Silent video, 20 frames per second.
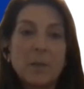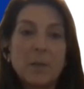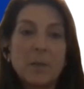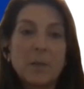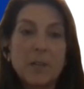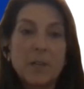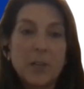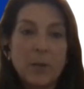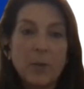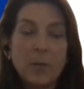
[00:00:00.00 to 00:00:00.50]

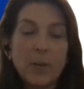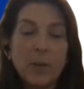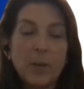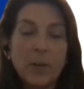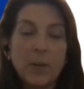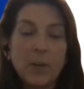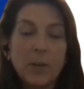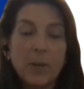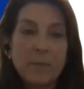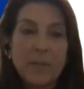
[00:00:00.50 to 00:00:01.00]
but
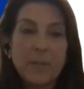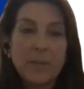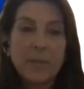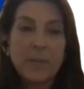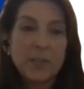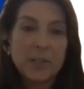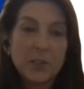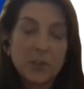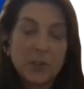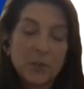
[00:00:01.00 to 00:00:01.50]
knowing what
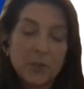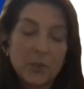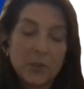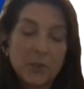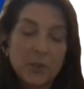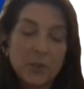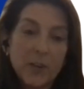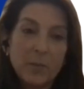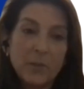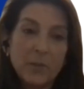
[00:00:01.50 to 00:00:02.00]
information is
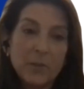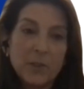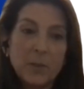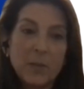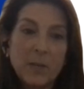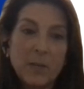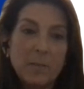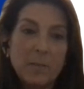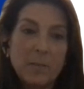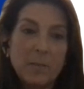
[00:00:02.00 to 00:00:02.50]

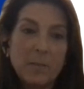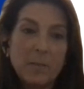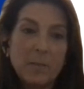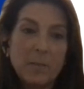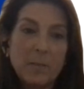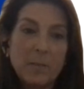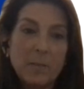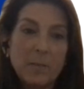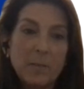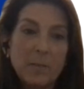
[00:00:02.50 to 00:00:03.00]
credible so that we
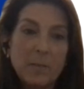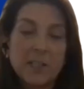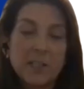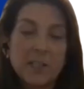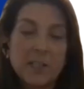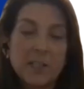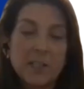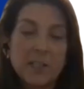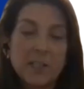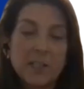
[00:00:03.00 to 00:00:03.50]
can make
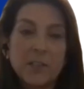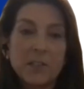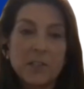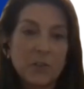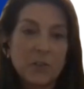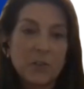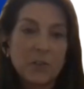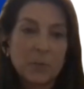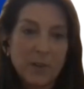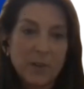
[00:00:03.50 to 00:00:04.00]
better
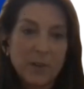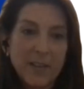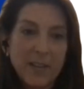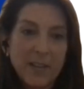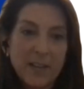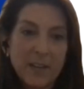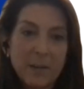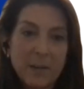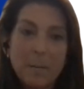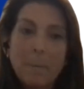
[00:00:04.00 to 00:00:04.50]
decisions is
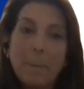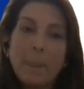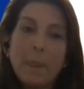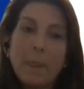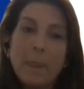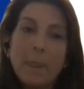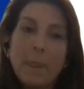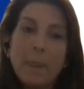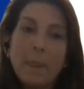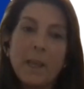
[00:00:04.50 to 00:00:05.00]
also part of
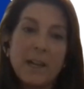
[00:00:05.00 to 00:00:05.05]
that.